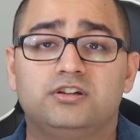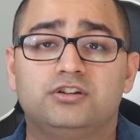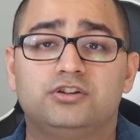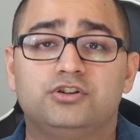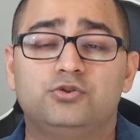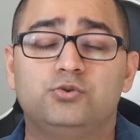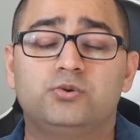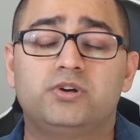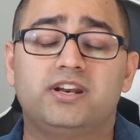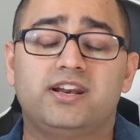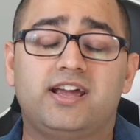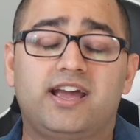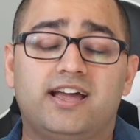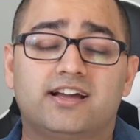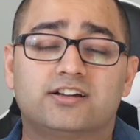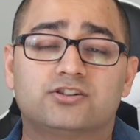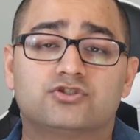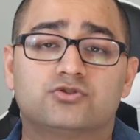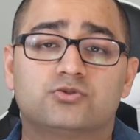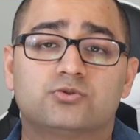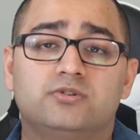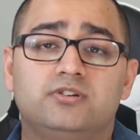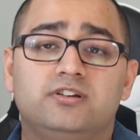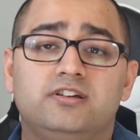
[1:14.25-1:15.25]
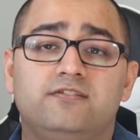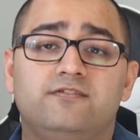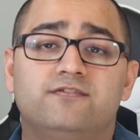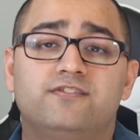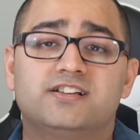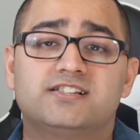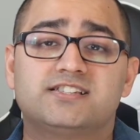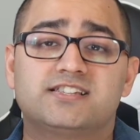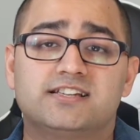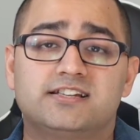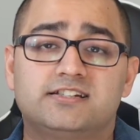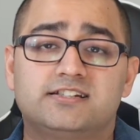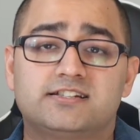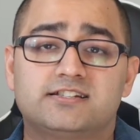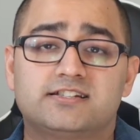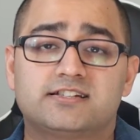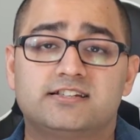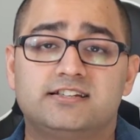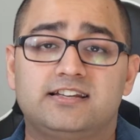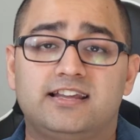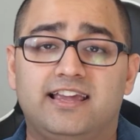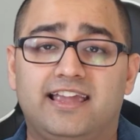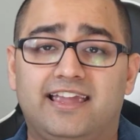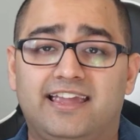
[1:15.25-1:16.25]
you can actually
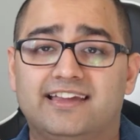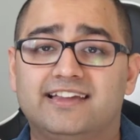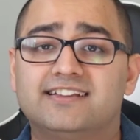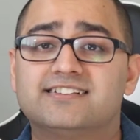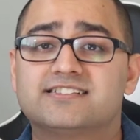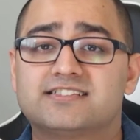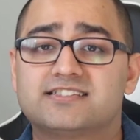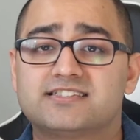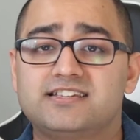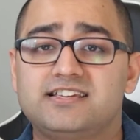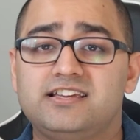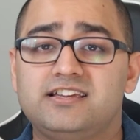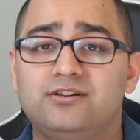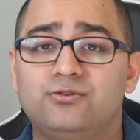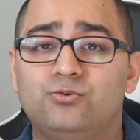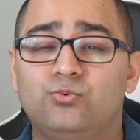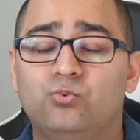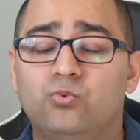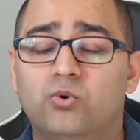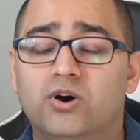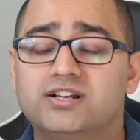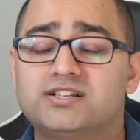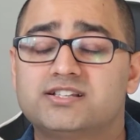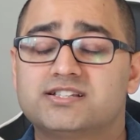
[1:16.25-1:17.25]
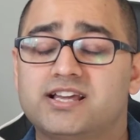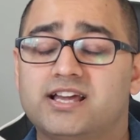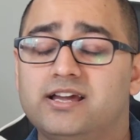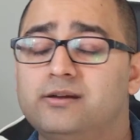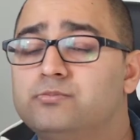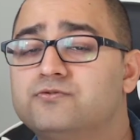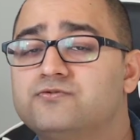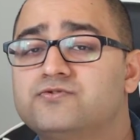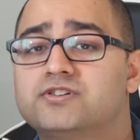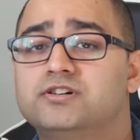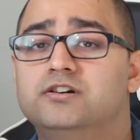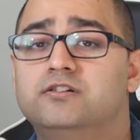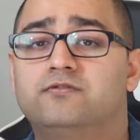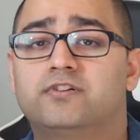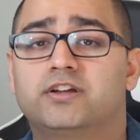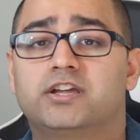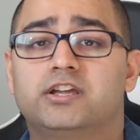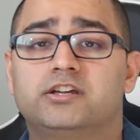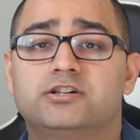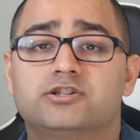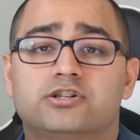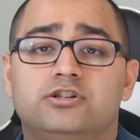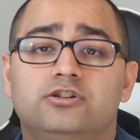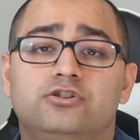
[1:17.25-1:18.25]
visit and see what type of
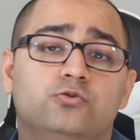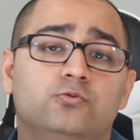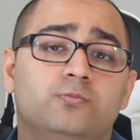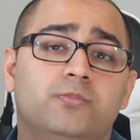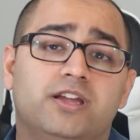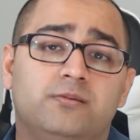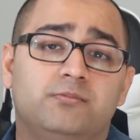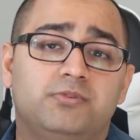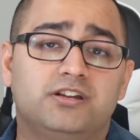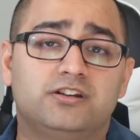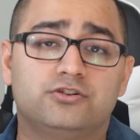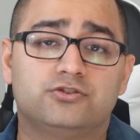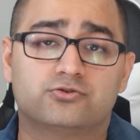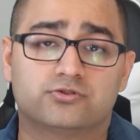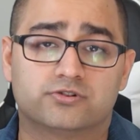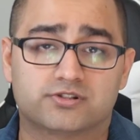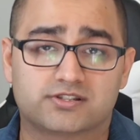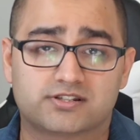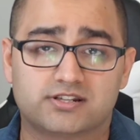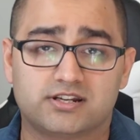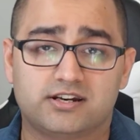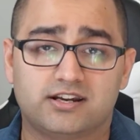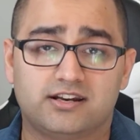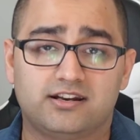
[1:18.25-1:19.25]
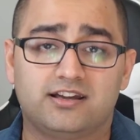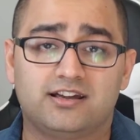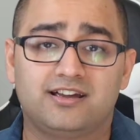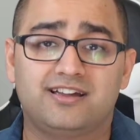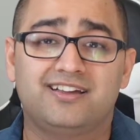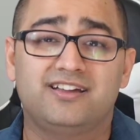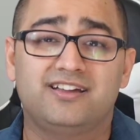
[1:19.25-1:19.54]
certification you may be interested in.